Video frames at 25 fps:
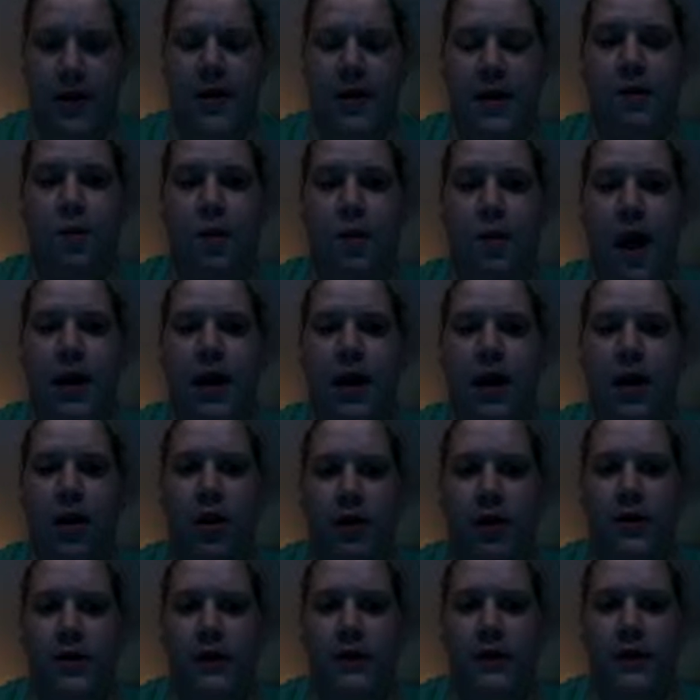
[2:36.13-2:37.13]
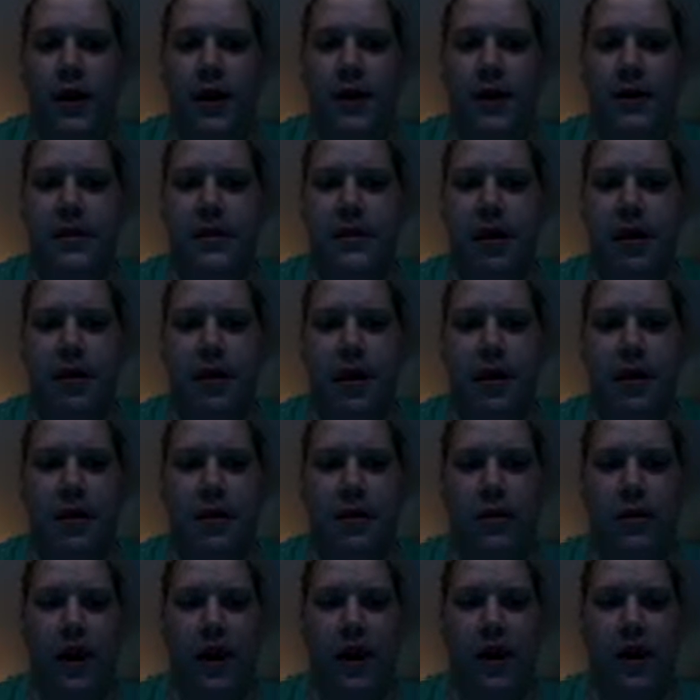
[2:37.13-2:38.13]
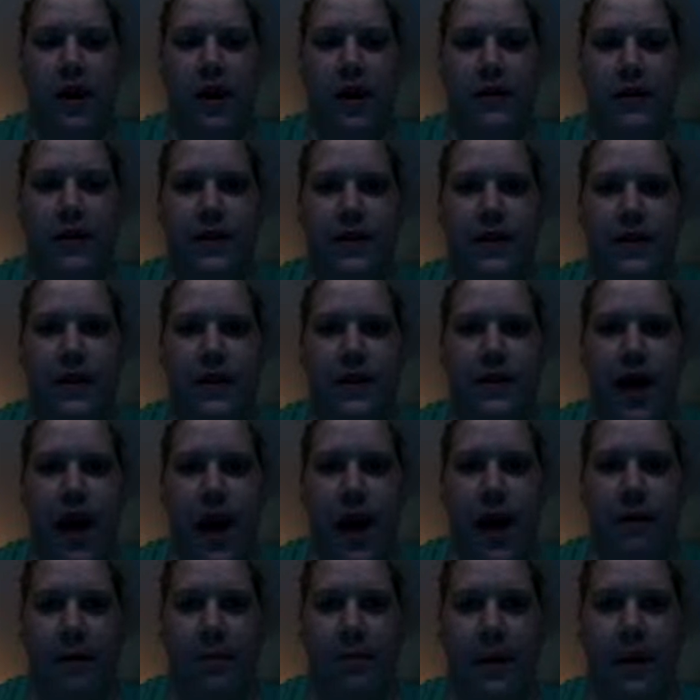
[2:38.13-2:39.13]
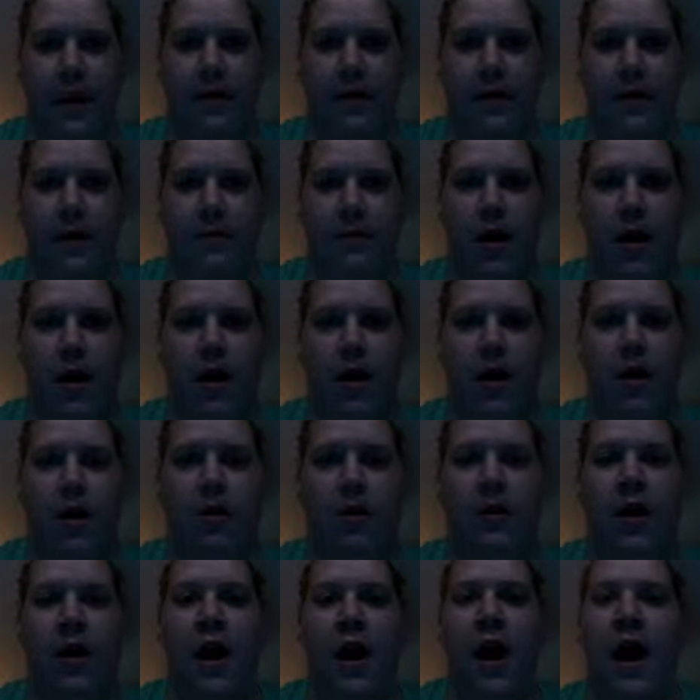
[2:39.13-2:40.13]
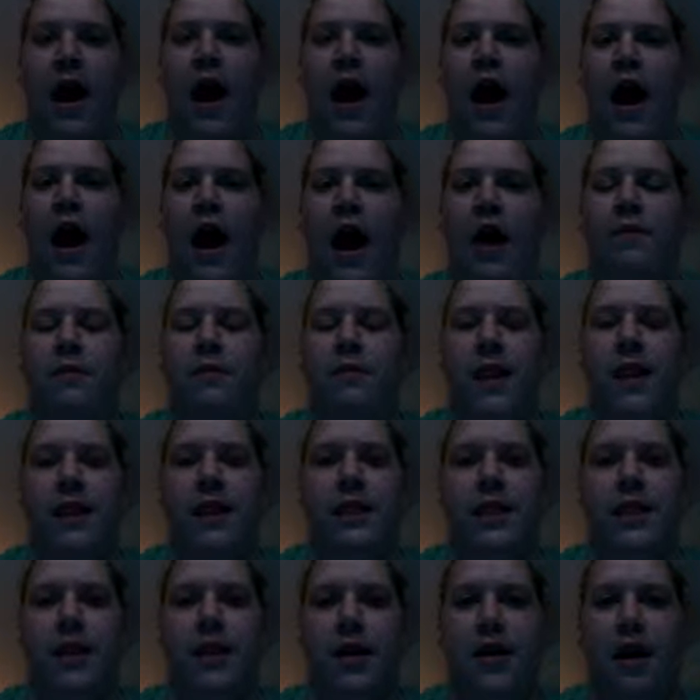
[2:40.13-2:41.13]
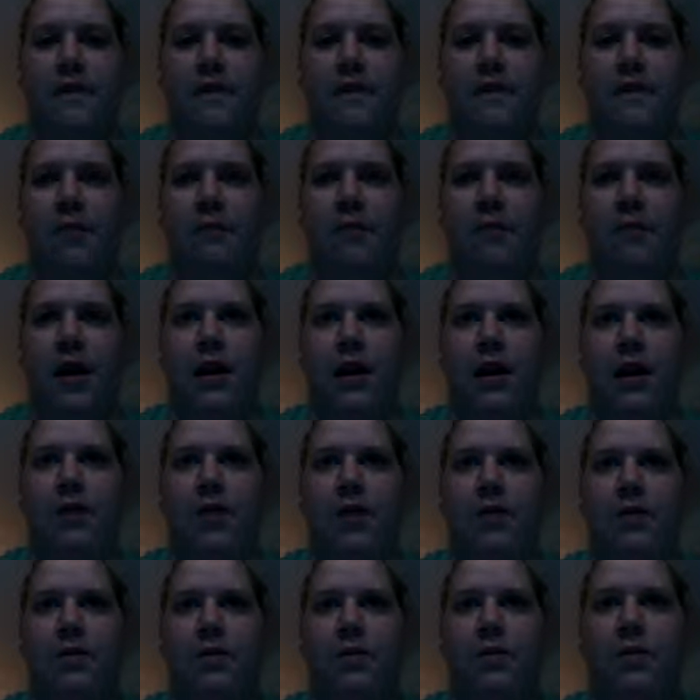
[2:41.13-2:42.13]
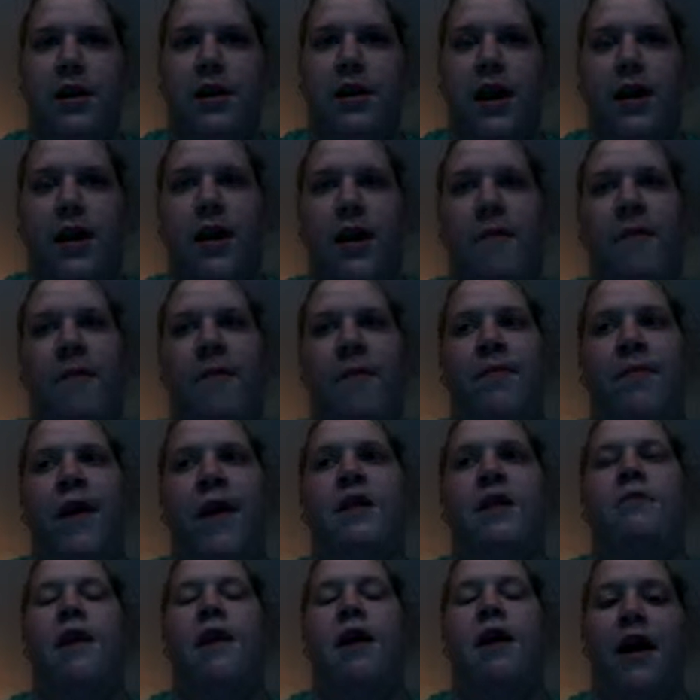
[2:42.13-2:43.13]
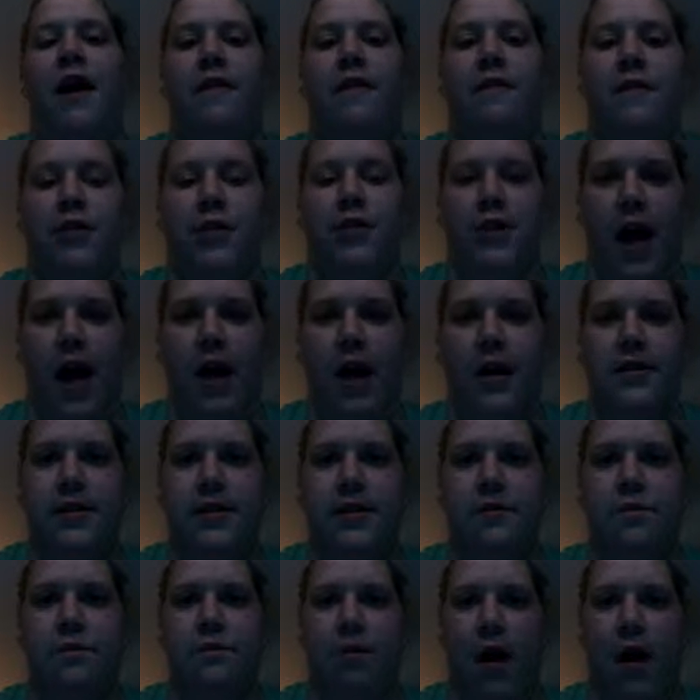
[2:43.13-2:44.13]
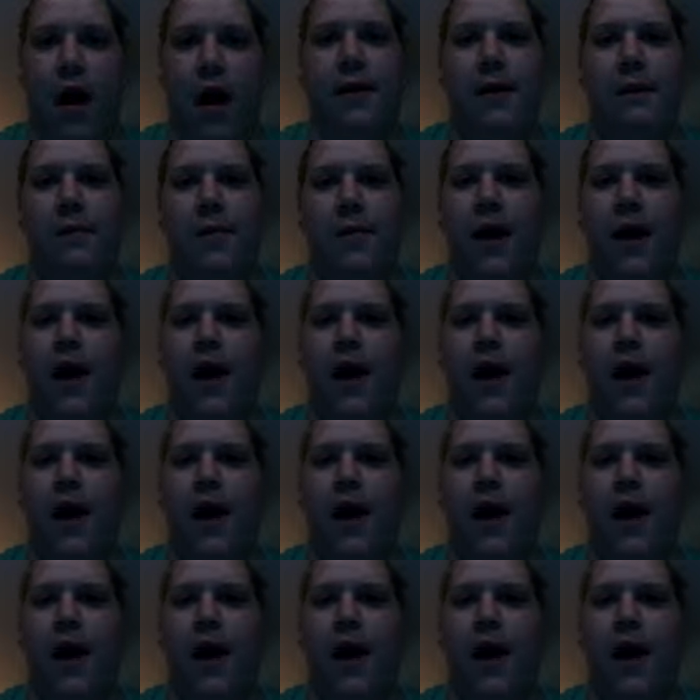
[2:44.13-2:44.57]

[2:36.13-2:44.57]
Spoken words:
They want to learn things. They want to learn how everything is happening. They want to know how to make stuff. They want to know where did that come from. That's why every child says why.